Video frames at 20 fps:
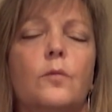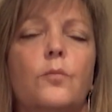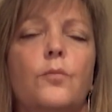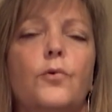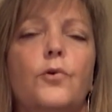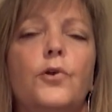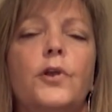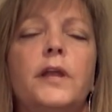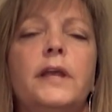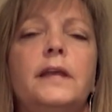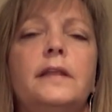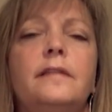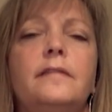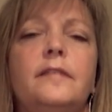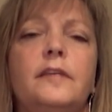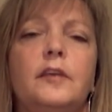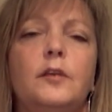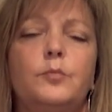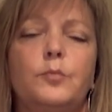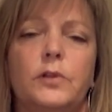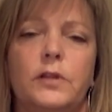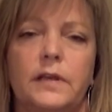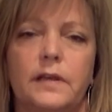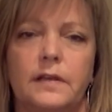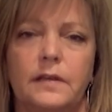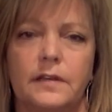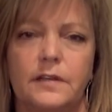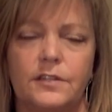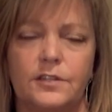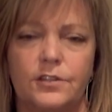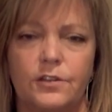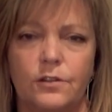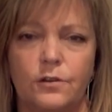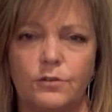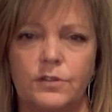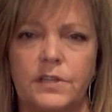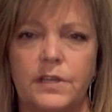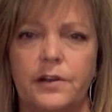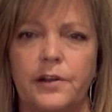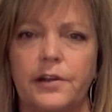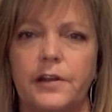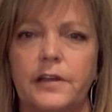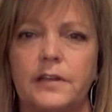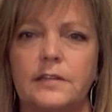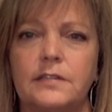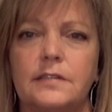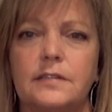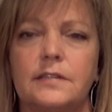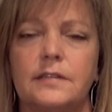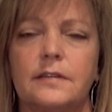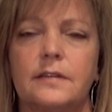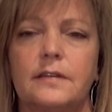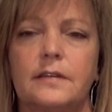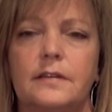Breathe deeply into those areas